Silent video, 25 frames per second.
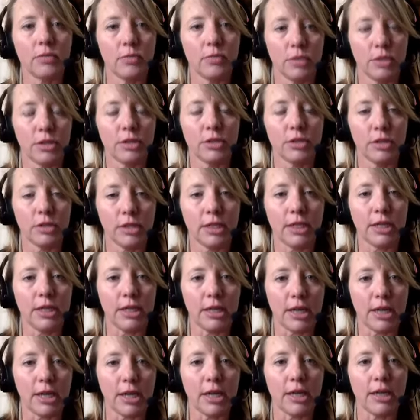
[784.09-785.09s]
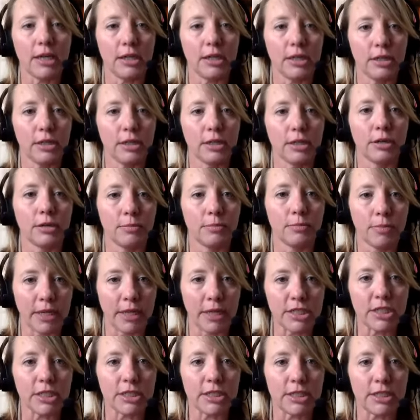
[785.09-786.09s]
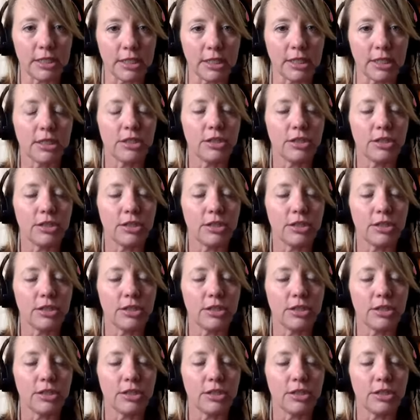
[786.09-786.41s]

when you're looking at your budgeting